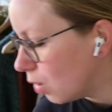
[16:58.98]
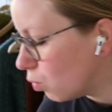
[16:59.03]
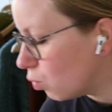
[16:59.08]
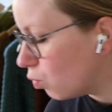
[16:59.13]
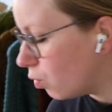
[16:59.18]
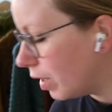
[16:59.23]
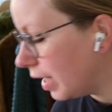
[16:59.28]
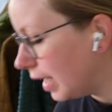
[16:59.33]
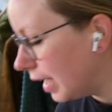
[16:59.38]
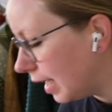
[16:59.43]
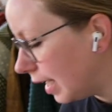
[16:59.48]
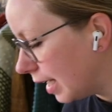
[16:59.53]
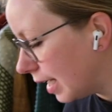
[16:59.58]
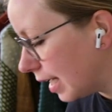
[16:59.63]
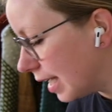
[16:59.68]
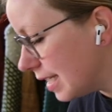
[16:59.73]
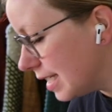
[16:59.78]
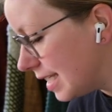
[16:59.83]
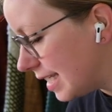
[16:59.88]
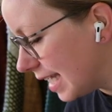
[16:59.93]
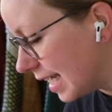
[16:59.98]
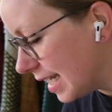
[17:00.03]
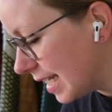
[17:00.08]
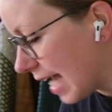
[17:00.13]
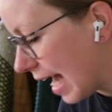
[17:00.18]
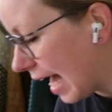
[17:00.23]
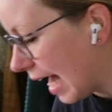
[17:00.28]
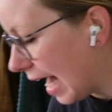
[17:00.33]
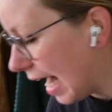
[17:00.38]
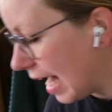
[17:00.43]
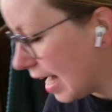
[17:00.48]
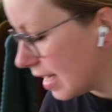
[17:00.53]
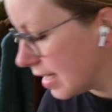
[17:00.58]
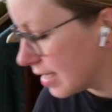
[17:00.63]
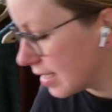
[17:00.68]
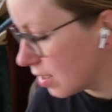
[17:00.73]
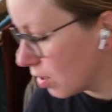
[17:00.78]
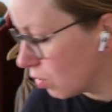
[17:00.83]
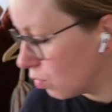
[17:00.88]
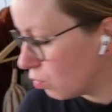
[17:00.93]
We did add
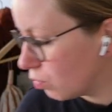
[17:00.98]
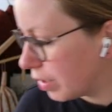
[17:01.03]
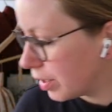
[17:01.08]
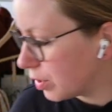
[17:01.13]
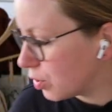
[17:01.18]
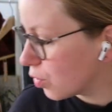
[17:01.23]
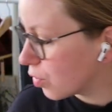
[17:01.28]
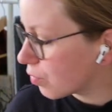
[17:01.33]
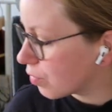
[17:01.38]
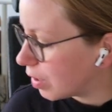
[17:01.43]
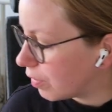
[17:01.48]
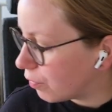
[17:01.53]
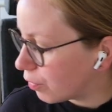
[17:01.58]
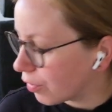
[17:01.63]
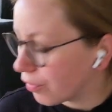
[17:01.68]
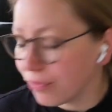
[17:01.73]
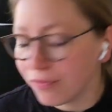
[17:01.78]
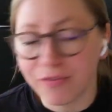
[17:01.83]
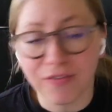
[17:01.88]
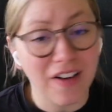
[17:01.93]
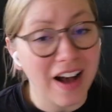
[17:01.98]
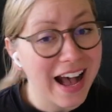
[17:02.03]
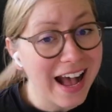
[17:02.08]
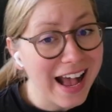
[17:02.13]
1, 2, 3, 4, 5